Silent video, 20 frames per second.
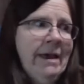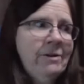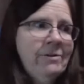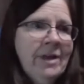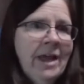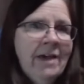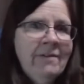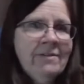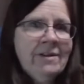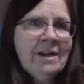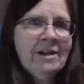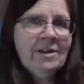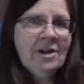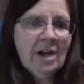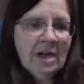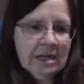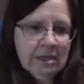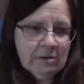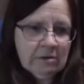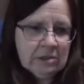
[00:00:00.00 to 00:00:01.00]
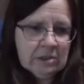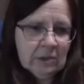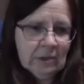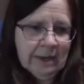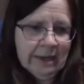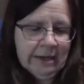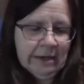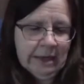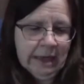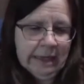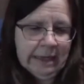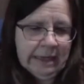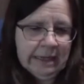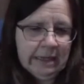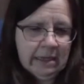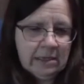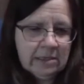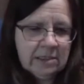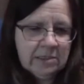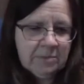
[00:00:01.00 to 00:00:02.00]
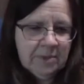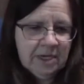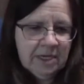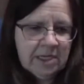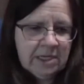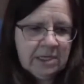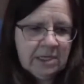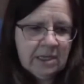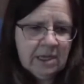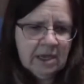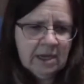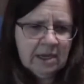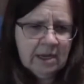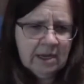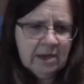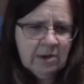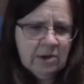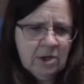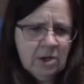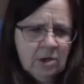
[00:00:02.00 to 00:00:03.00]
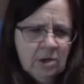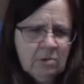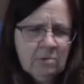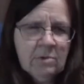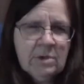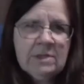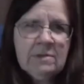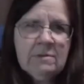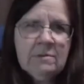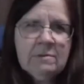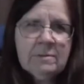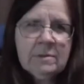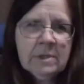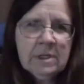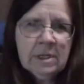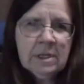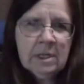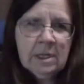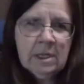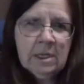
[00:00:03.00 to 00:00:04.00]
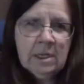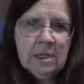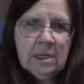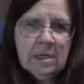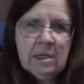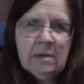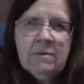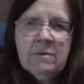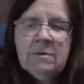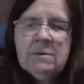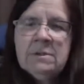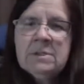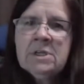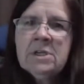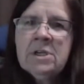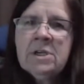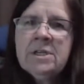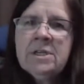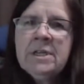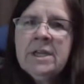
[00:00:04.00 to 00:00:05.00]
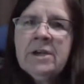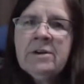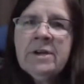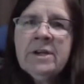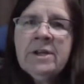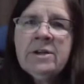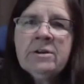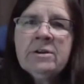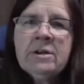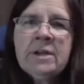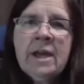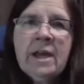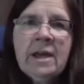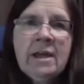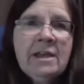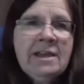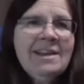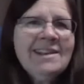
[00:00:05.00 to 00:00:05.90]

I don't have it on audio, so I can't speak to that. I don't know if it was a good narrator or not.